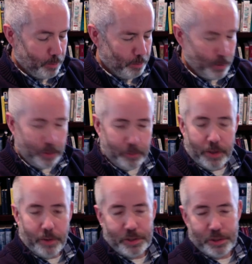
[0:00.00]
but what
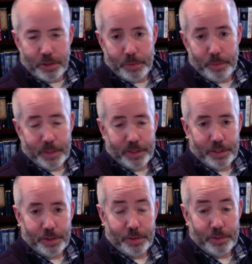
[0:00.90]
always struck me about the
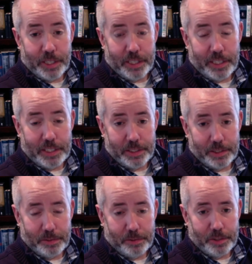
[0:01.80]
story of Zacchaeus
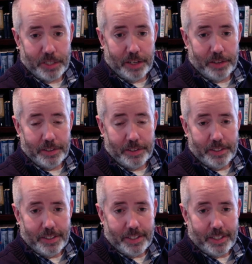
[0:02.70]
is, of course, how
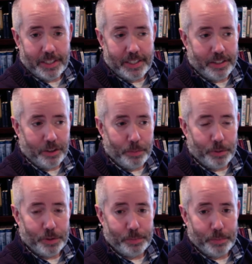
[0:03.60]
uh, it
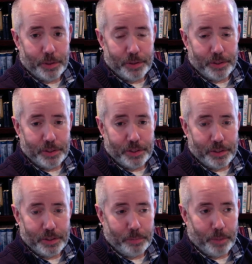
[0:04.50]
almost mirrors
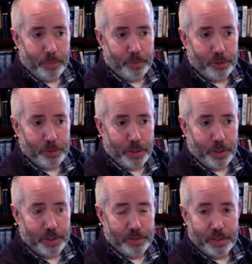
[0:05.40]
the proper
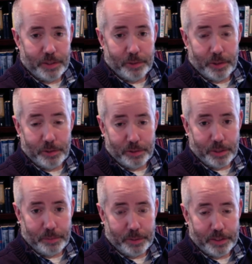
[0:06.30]
response of anyone who's
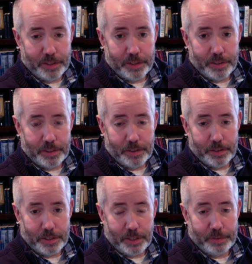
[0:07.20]
coming to, to
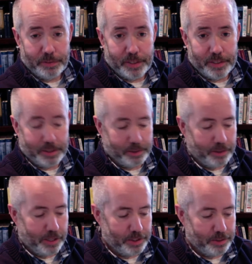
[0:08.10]
saving faith in
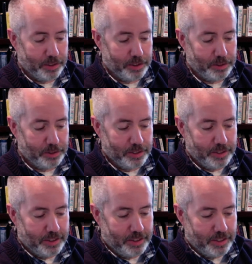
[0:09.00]
Christ, right? You,
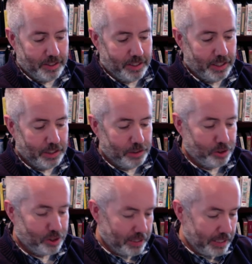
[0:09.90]
uh, you
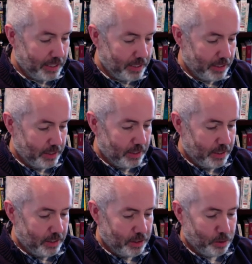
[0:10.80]
see,
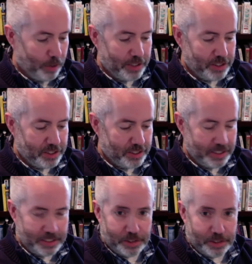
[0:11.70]
try to,
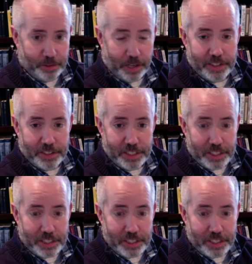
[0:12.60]
he's trying to see